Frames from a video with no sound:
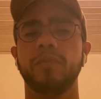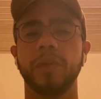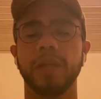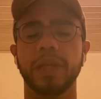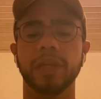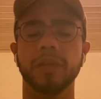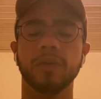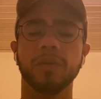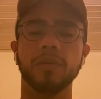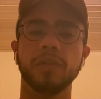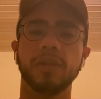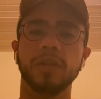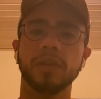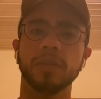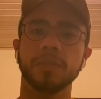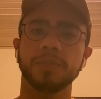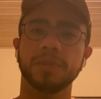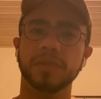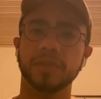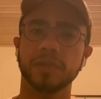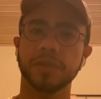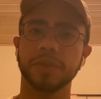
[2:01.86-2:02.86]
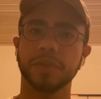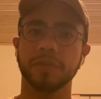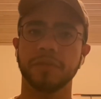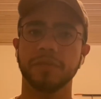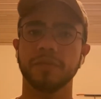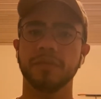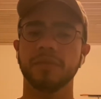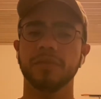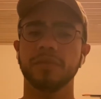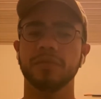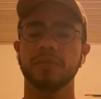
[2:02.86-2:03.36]
can only observe
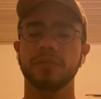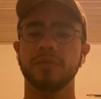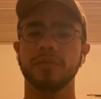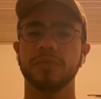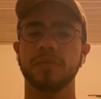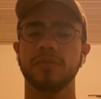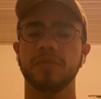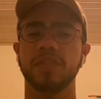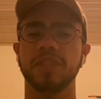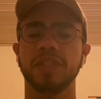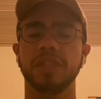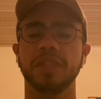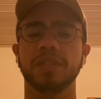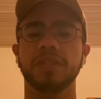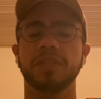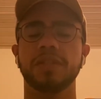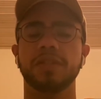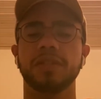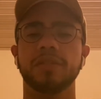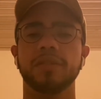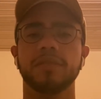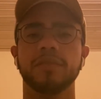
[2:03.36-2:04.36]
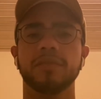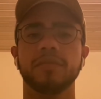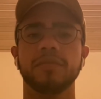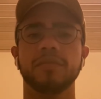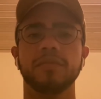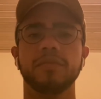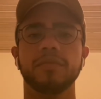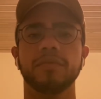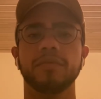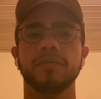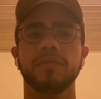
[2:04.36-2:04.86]
these
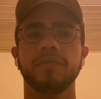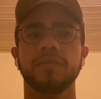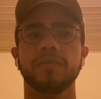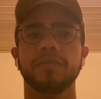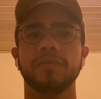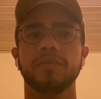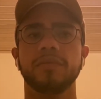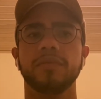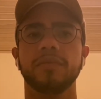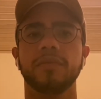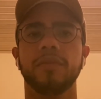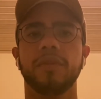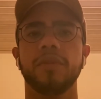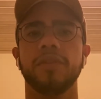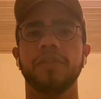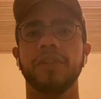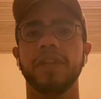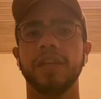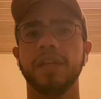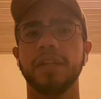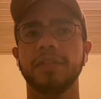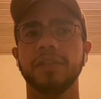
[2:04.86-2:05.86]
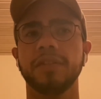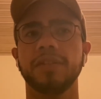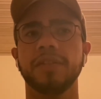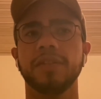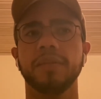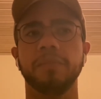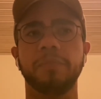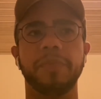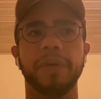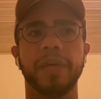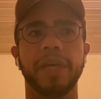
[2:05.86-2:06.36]
things
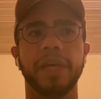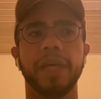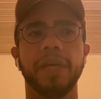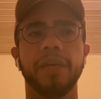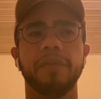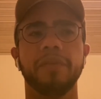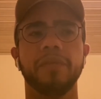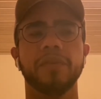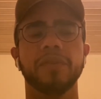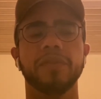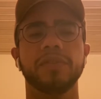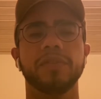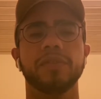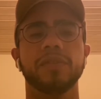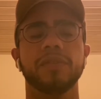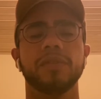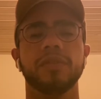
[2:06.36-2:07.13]
and behaviors.